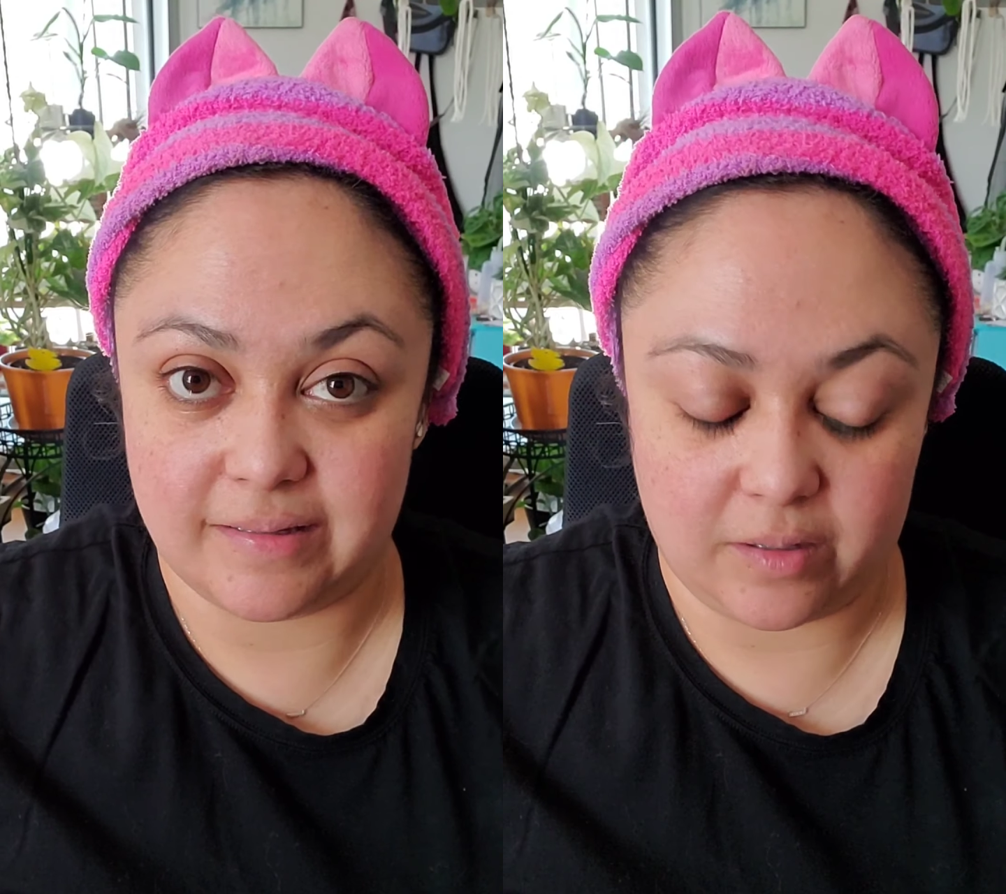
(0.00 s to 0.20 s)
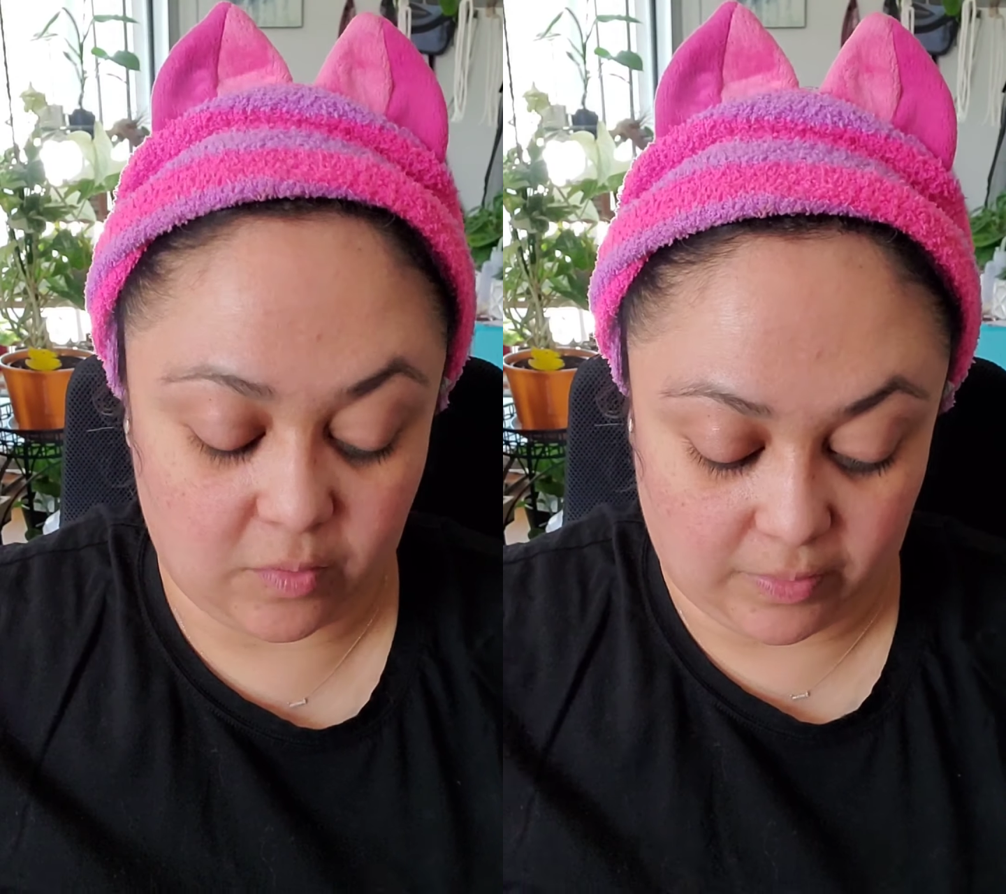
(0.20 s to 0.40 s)

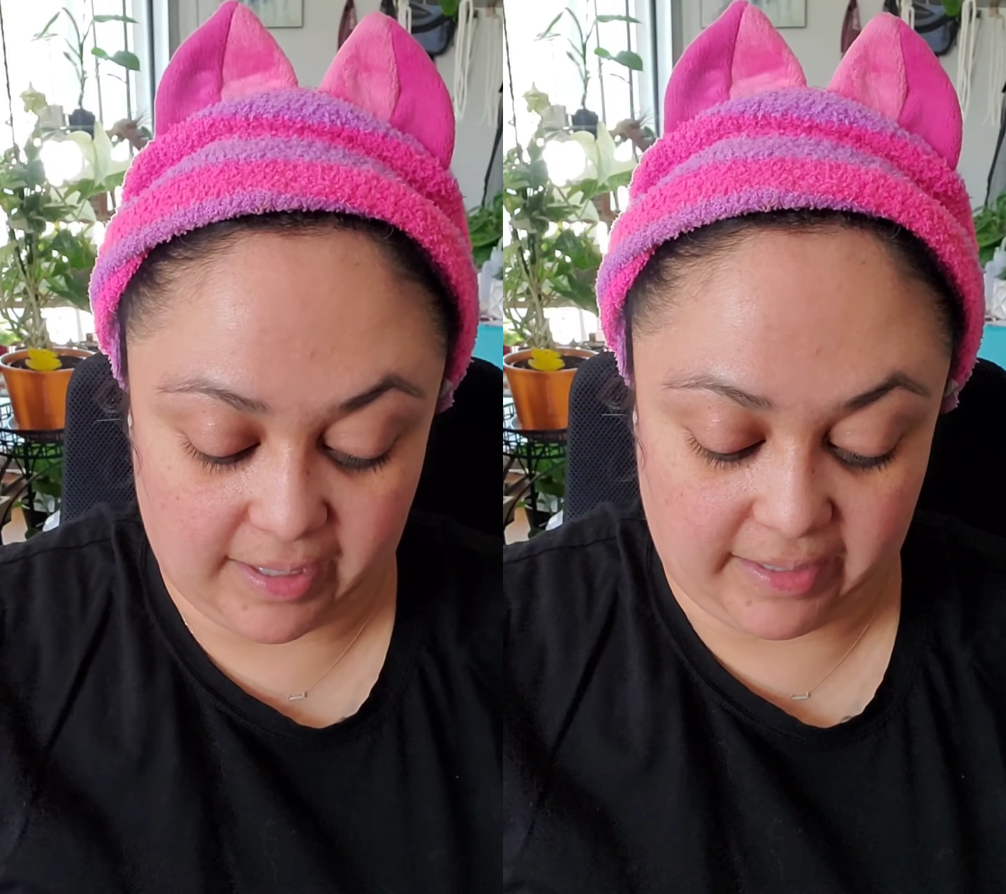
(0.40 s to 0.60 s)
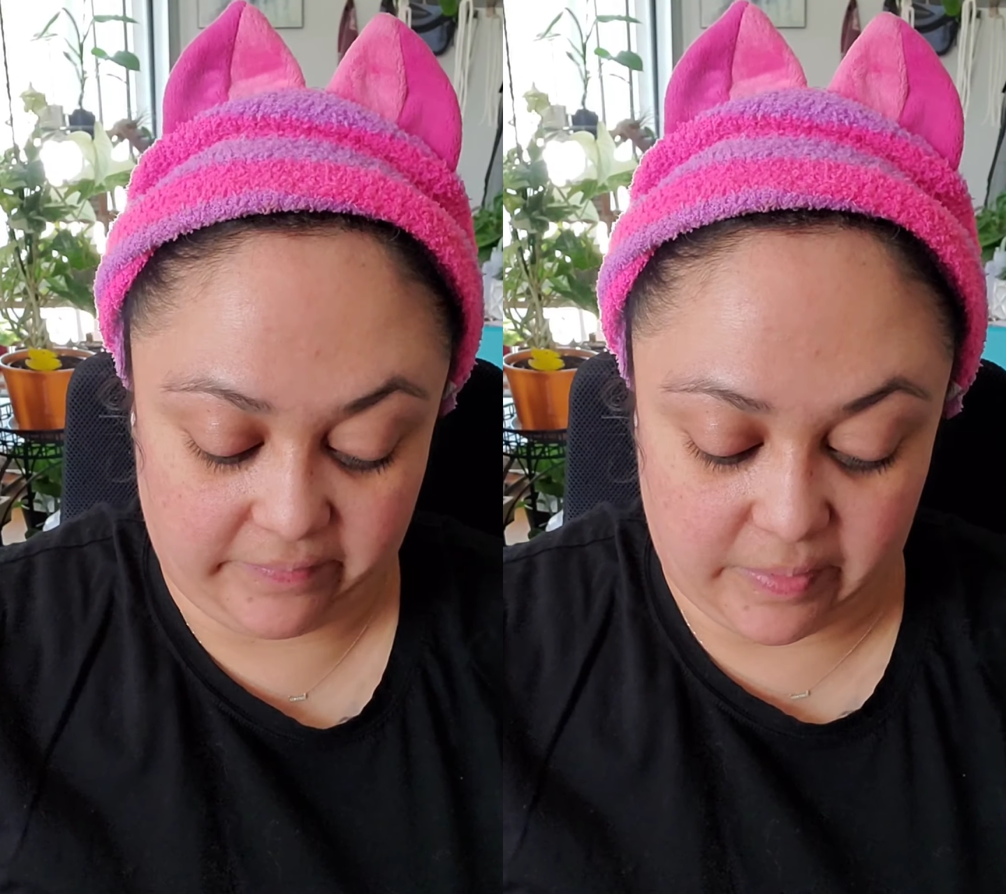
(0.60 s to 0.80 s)
so
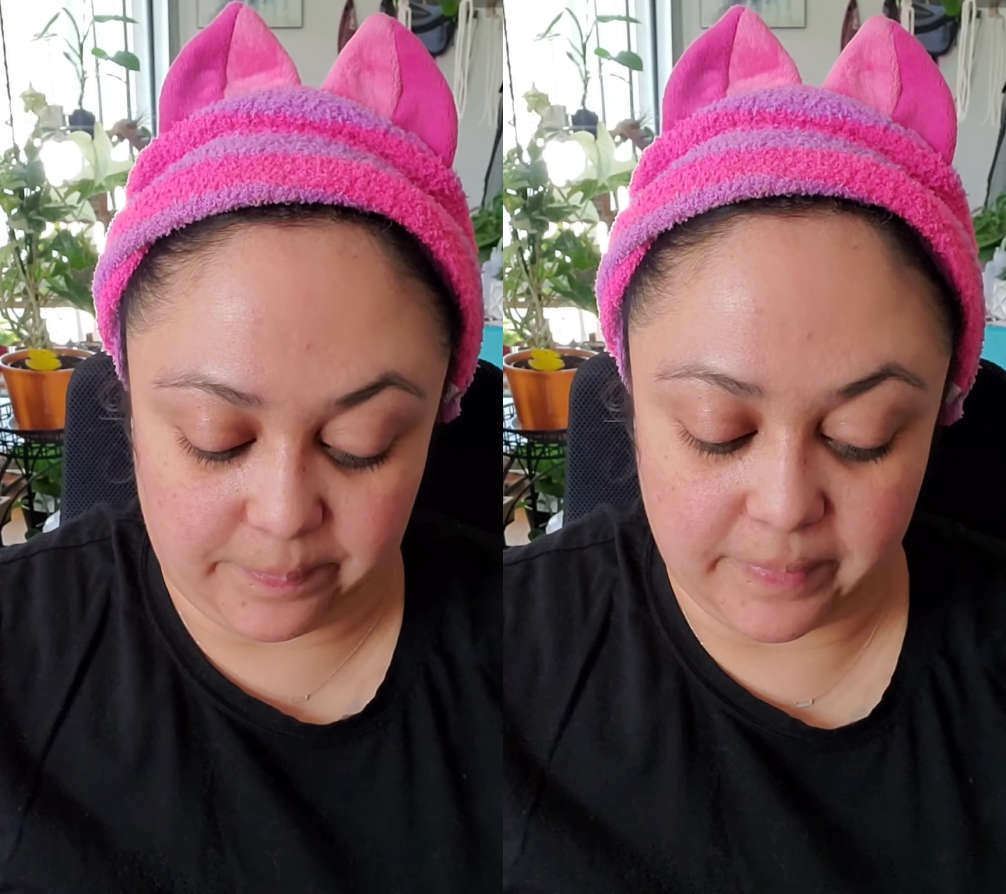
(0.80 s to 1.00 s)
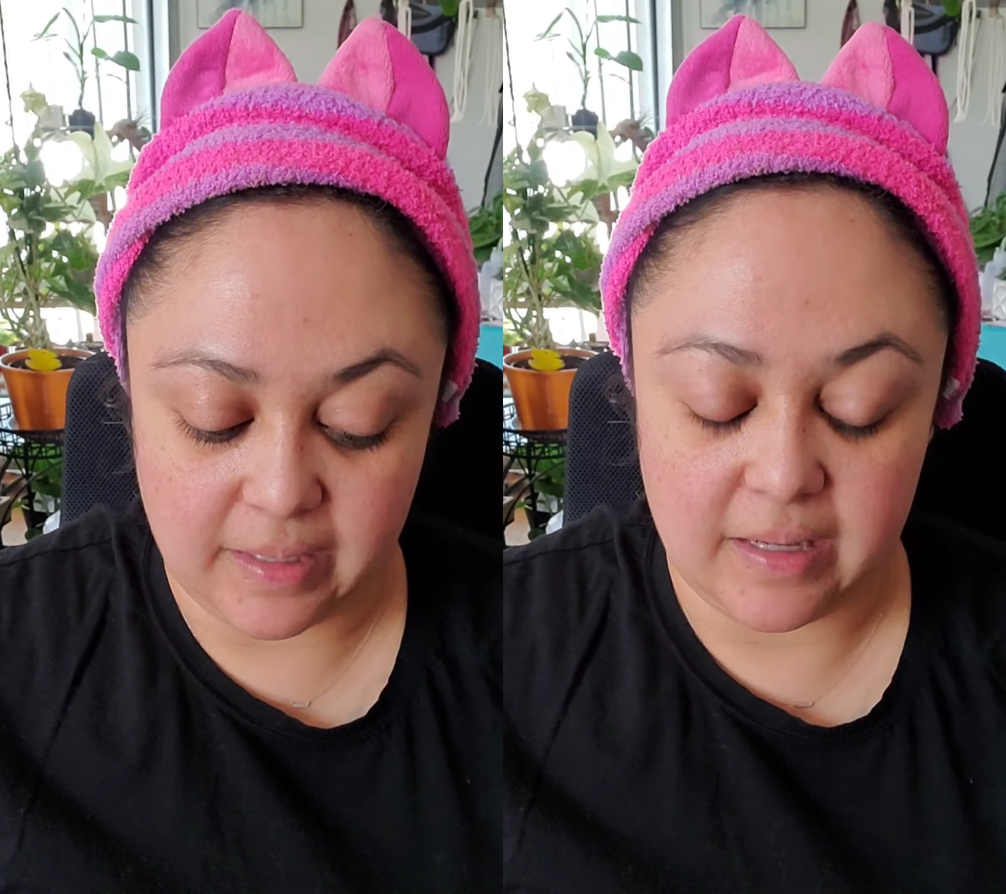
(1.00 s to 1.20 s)
I gave up.